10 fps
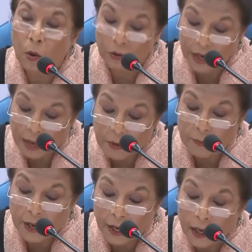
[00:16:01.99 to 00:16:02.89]
or
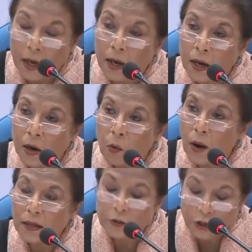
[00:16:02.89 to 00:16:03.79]
MMA,
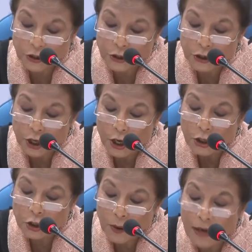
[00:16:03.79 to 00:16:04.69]
won just
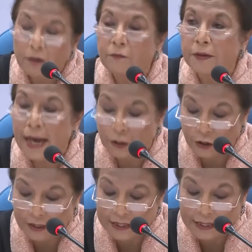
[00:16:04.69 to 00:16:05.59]
12
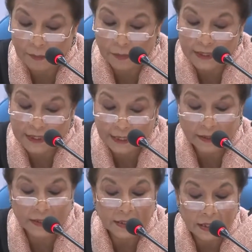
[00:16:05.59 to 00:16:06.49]
National Assembly
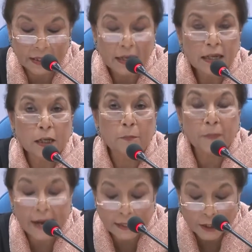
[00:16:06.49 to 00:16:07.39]
seats,
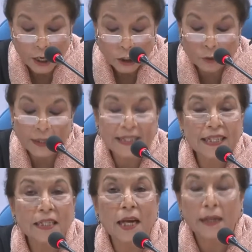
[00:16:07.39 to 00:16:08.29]
compared to its
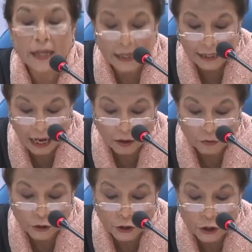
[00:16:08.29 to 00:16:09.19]
stunning
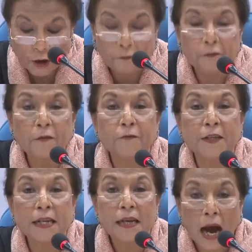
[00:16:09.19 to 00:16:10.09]
count of
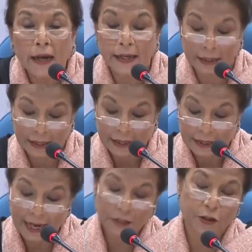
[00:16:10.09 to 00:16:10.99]
59
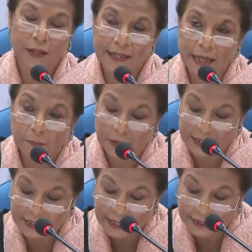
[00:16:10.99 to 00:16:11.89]
National Assembly
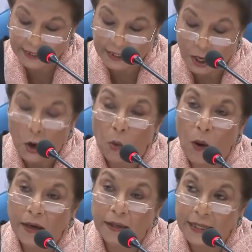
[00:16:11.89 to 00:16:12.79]
seats
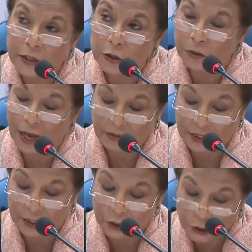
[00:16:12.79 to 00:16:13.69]
won in
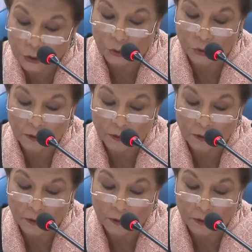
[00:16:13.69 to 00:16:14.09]
2002.